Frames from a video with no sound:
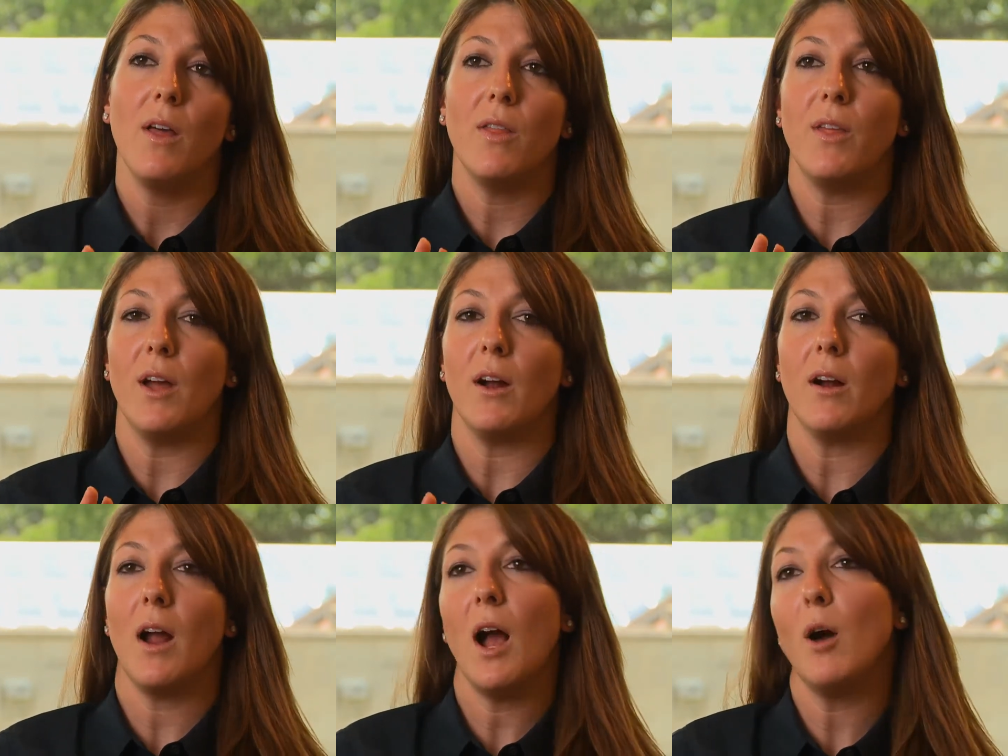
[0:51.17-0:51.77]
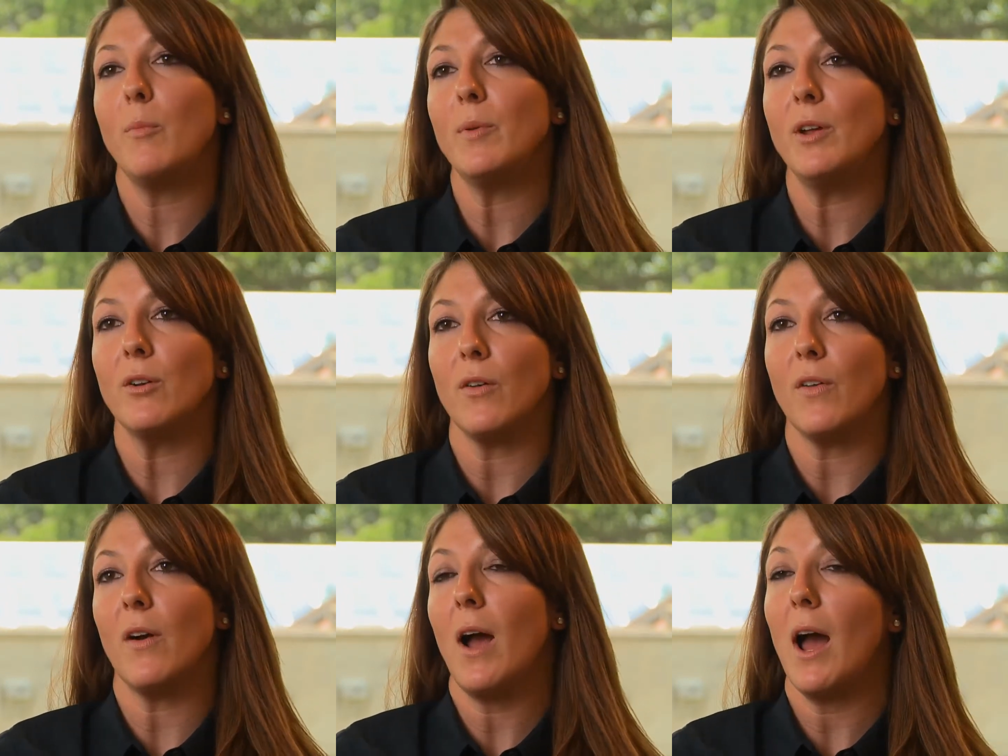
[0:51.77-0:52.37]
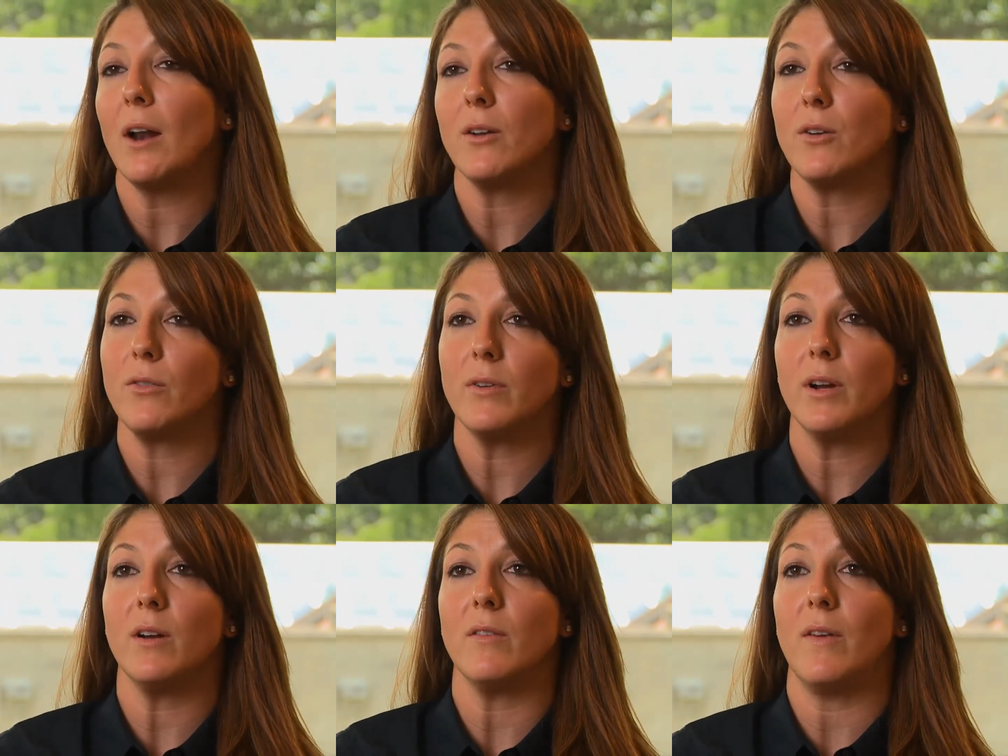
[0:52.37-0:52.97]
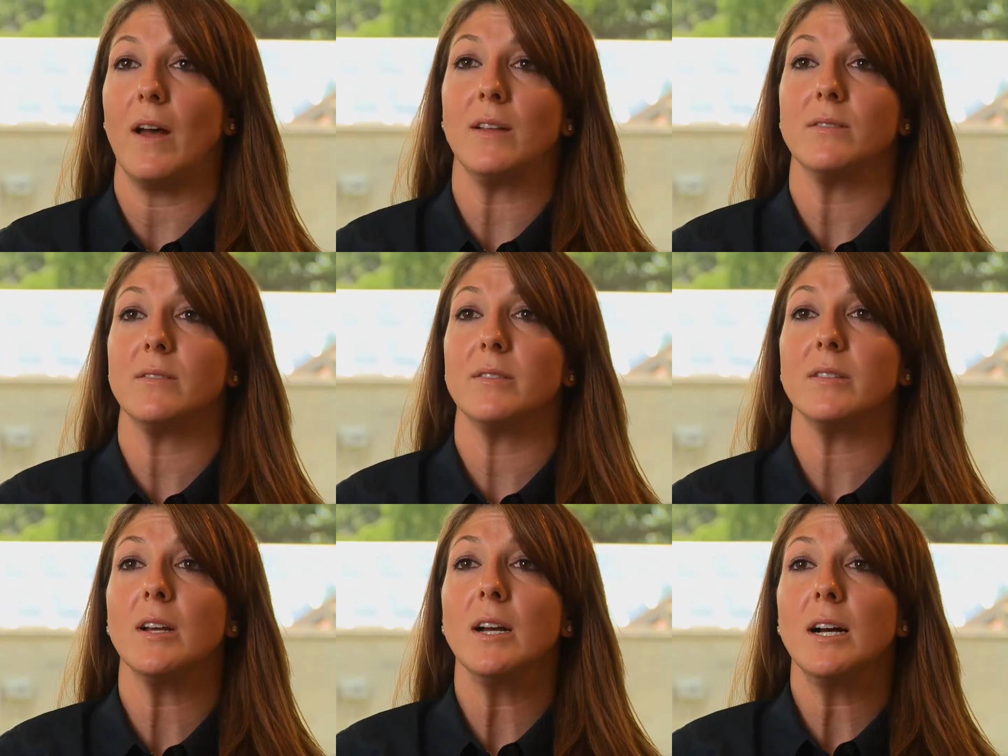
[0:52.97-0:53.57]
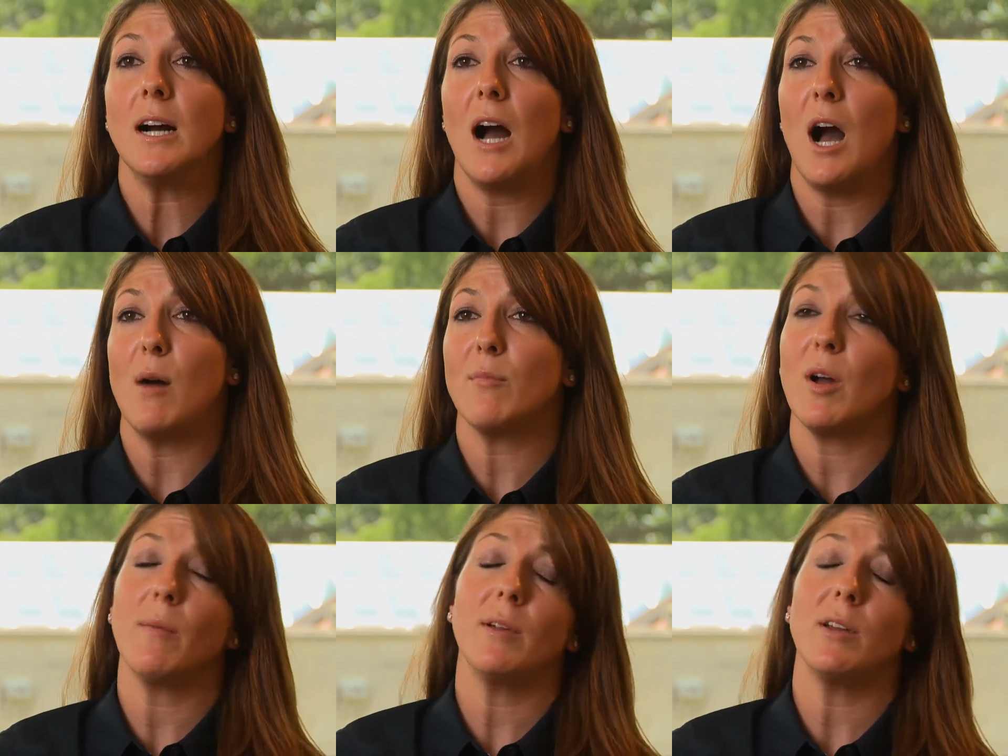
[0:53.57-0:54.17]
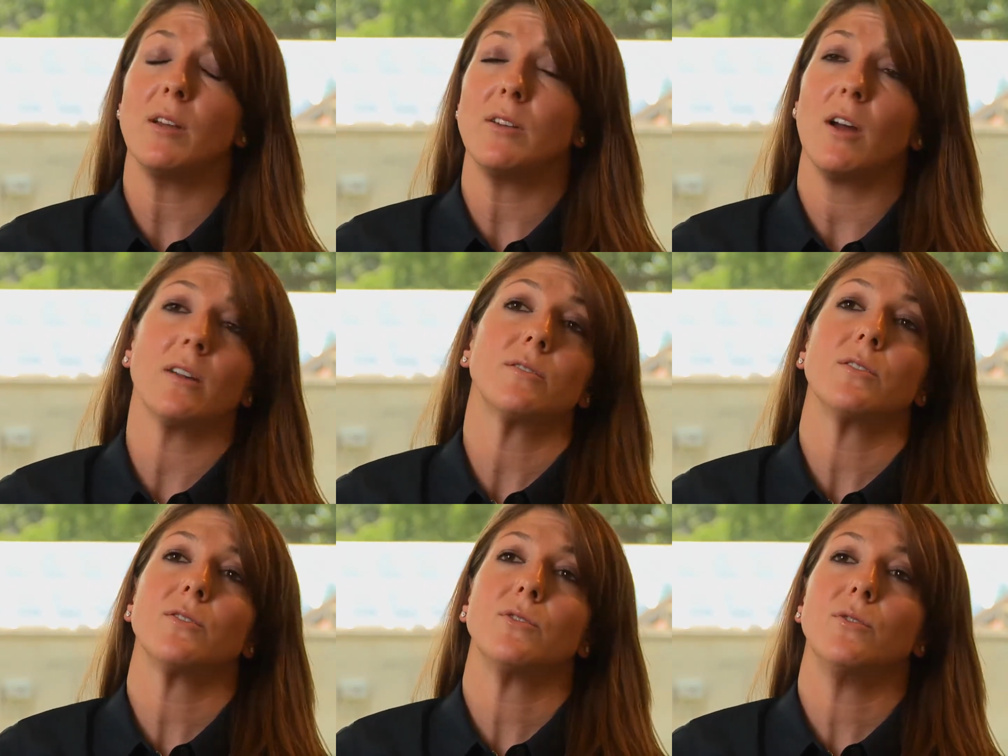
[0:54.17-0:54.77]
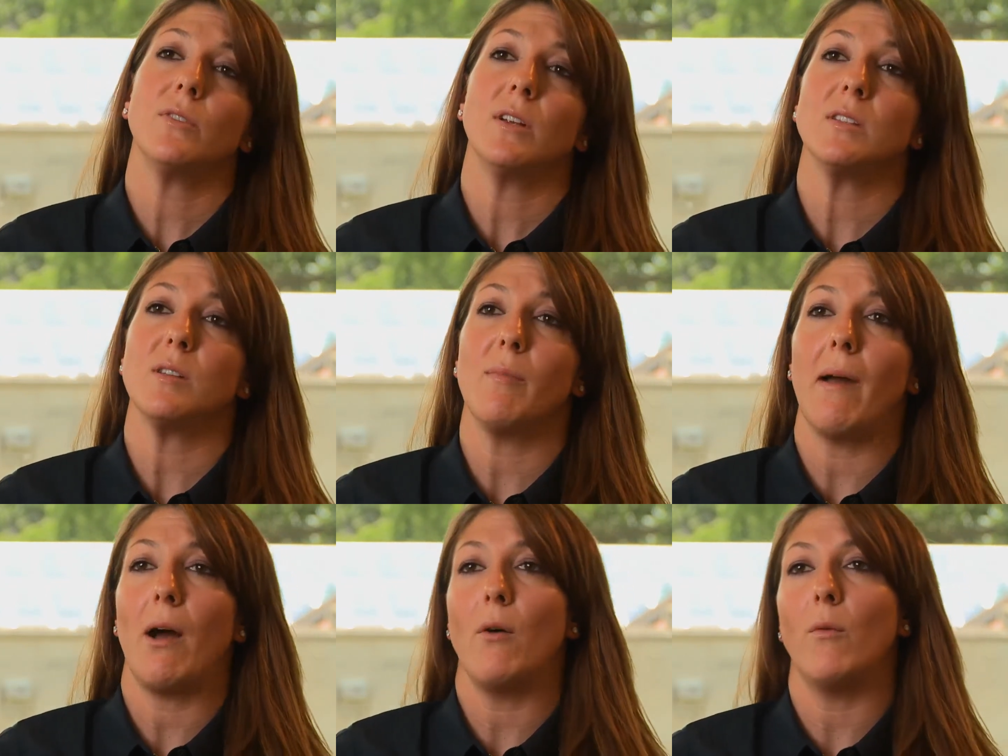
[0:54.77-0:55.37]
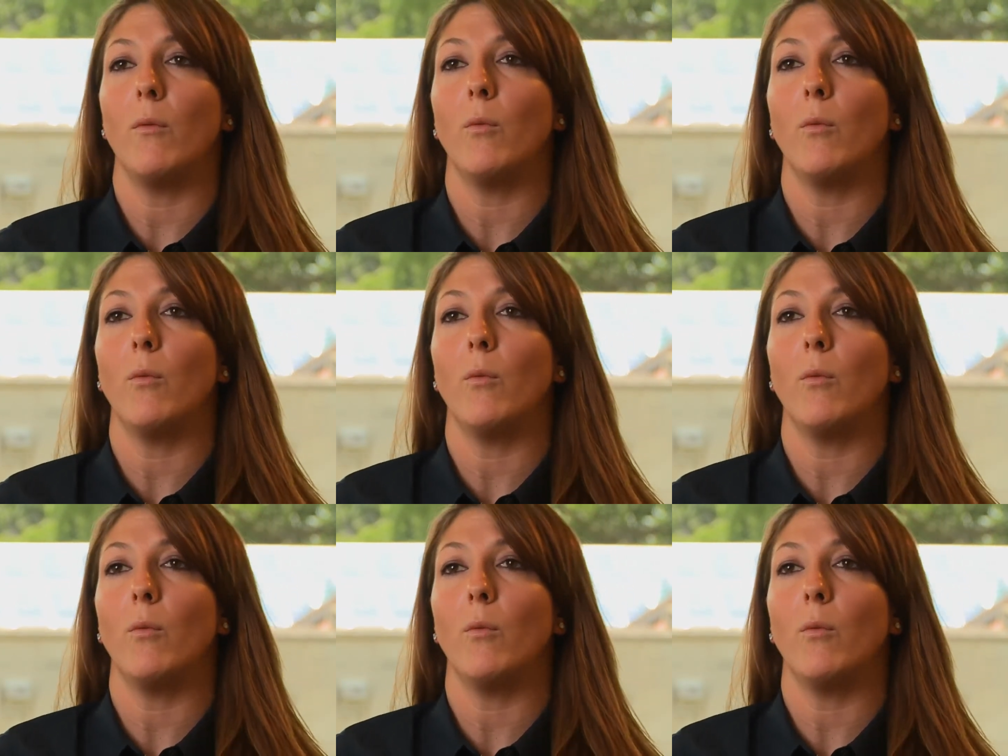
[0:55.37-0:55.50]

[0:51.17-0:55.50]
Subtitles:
They're at career events, coming to talk to students about